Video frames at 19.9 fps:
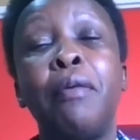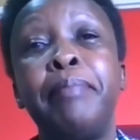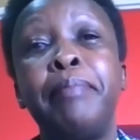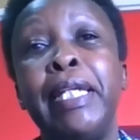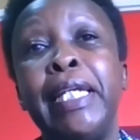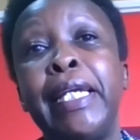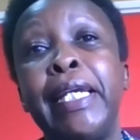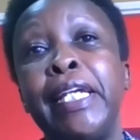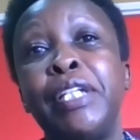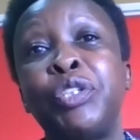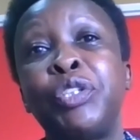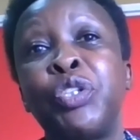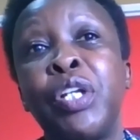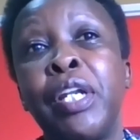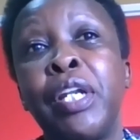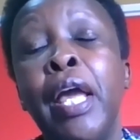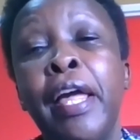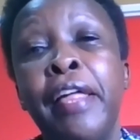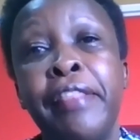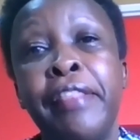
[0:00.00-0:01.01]

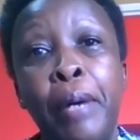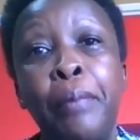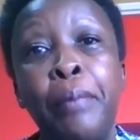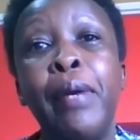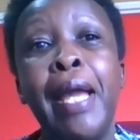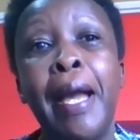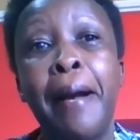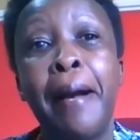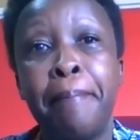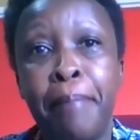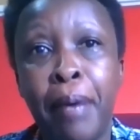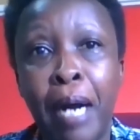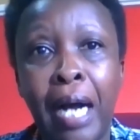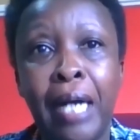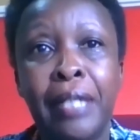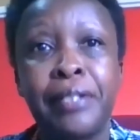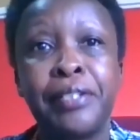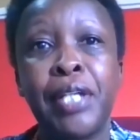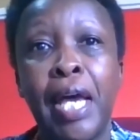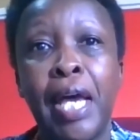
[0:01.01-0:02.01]
obligation that we are
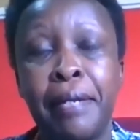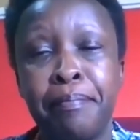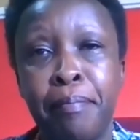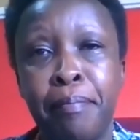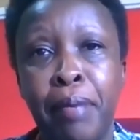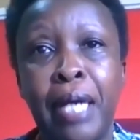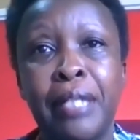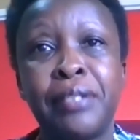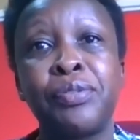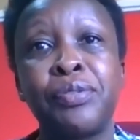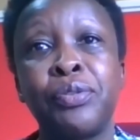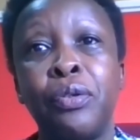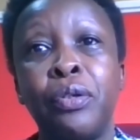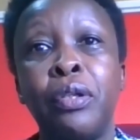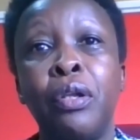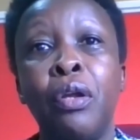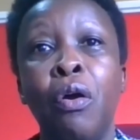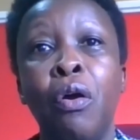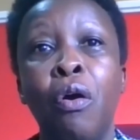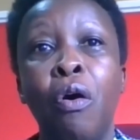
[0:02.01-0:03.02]
part and parcel
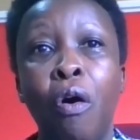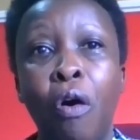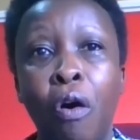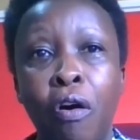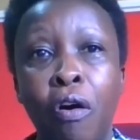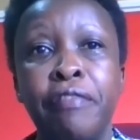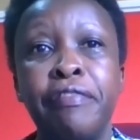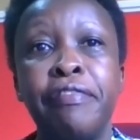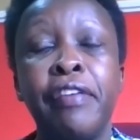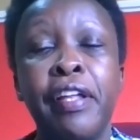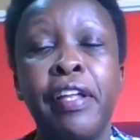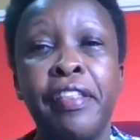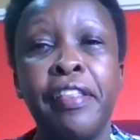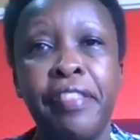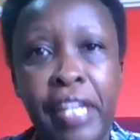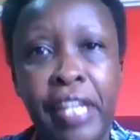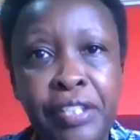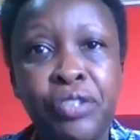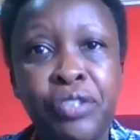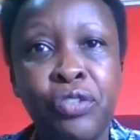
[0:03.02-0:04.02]
of
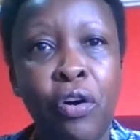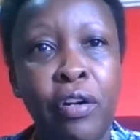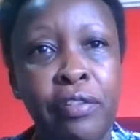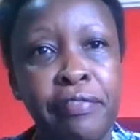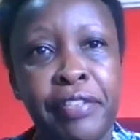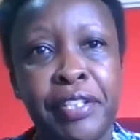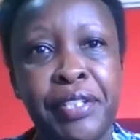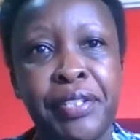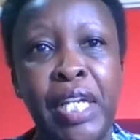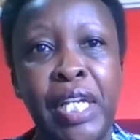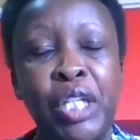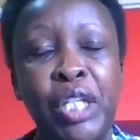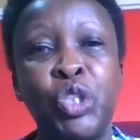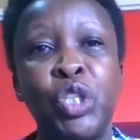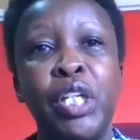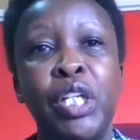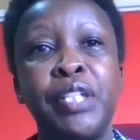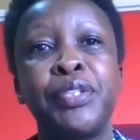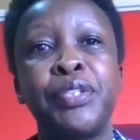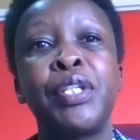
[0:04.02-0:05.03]
these
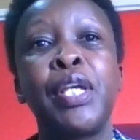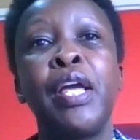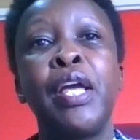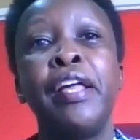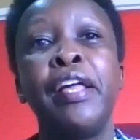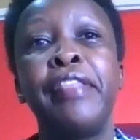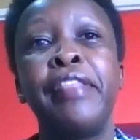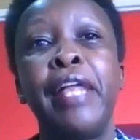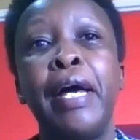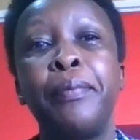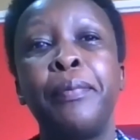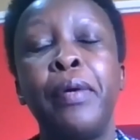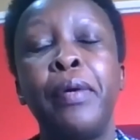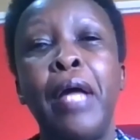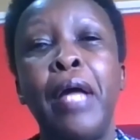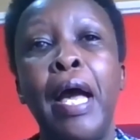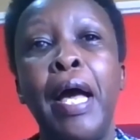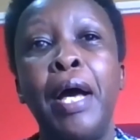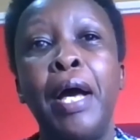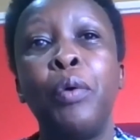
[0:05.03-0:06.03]
conversations,
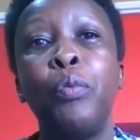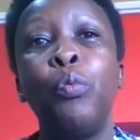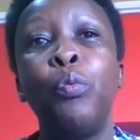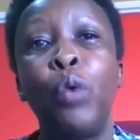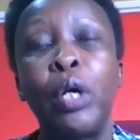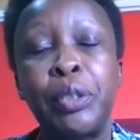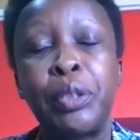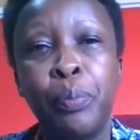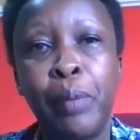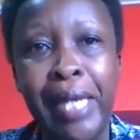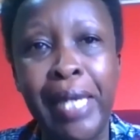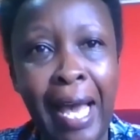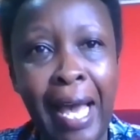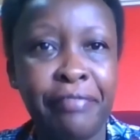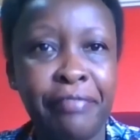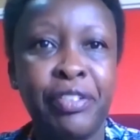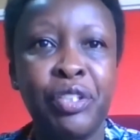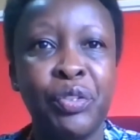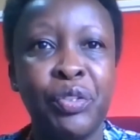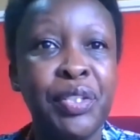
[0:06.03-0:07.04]
that what we
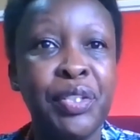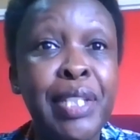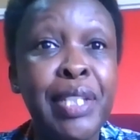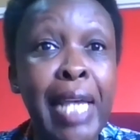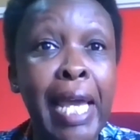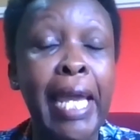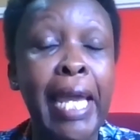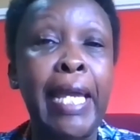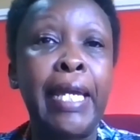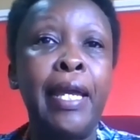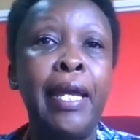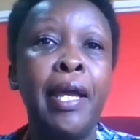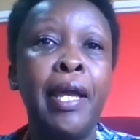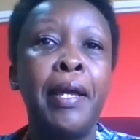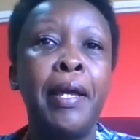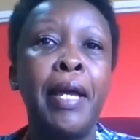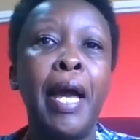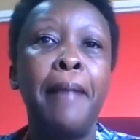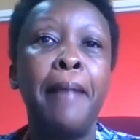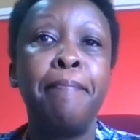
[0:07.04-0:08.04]
have to
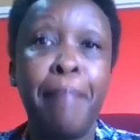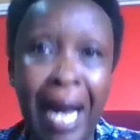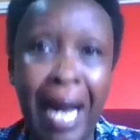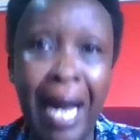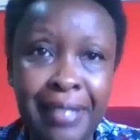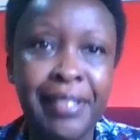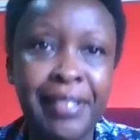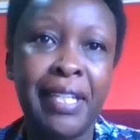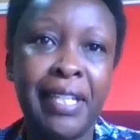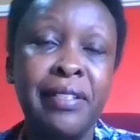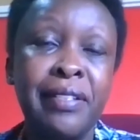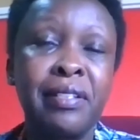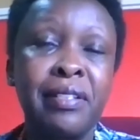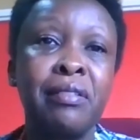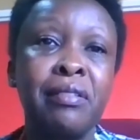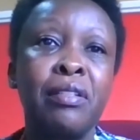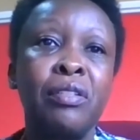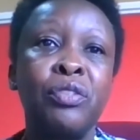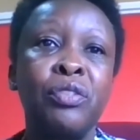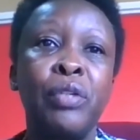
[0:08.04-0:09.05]
say
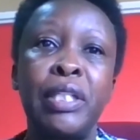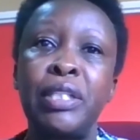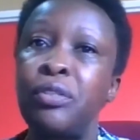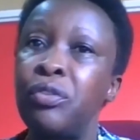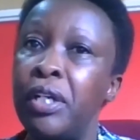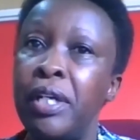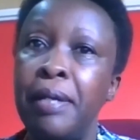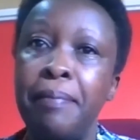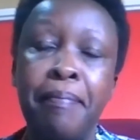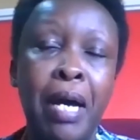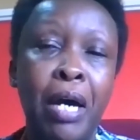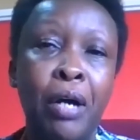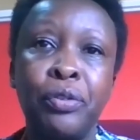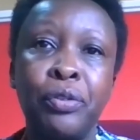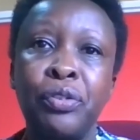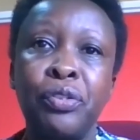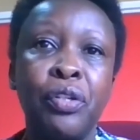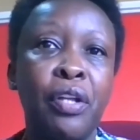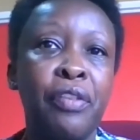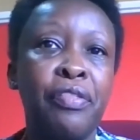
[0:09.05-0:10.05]
matters. So it's not
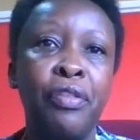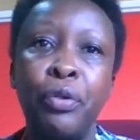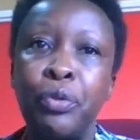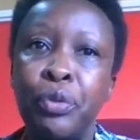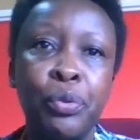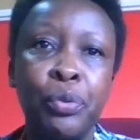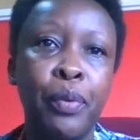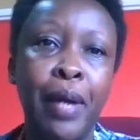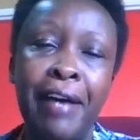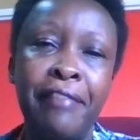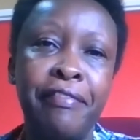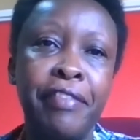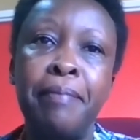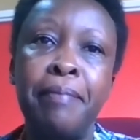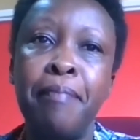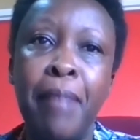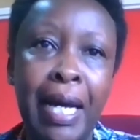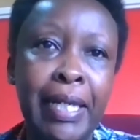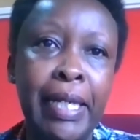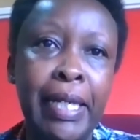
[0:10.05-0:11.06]
about those who have the
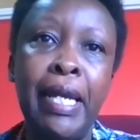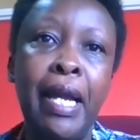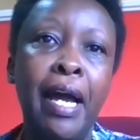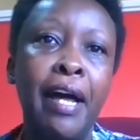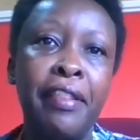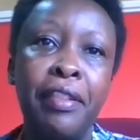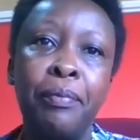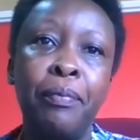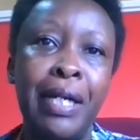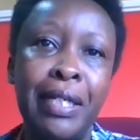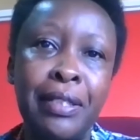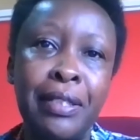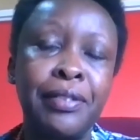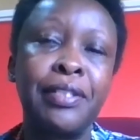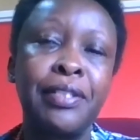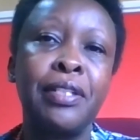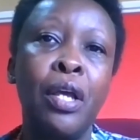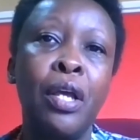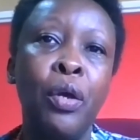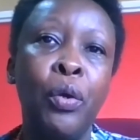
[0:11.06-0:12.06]
money are the
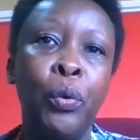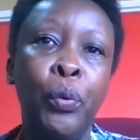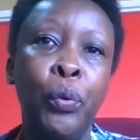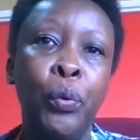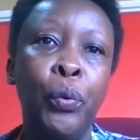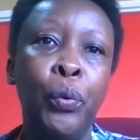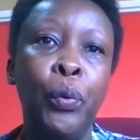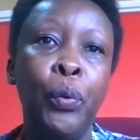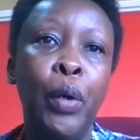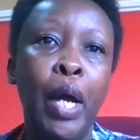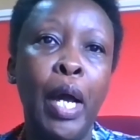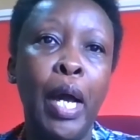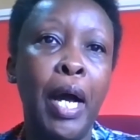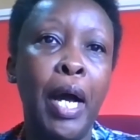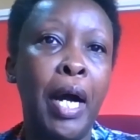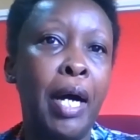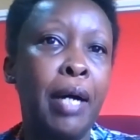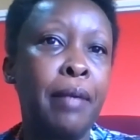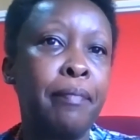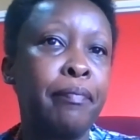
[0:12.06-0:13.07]
ones who
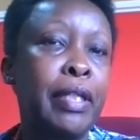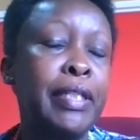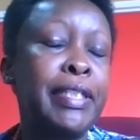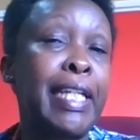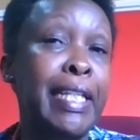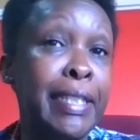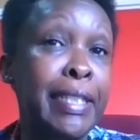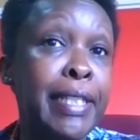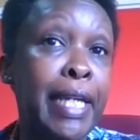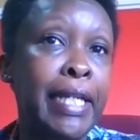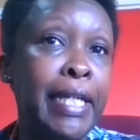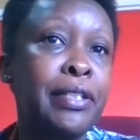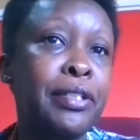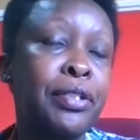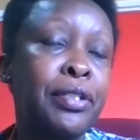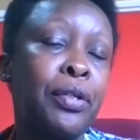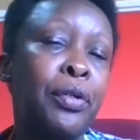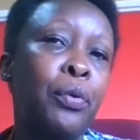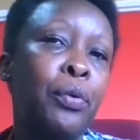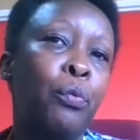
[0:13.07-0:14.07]

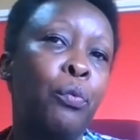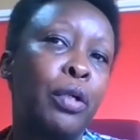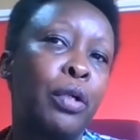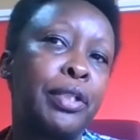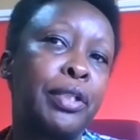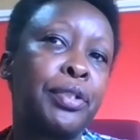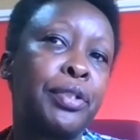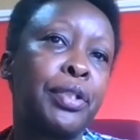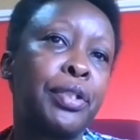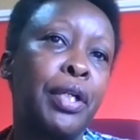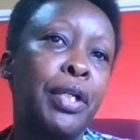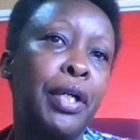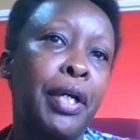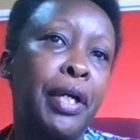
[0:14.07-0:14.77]
dictate what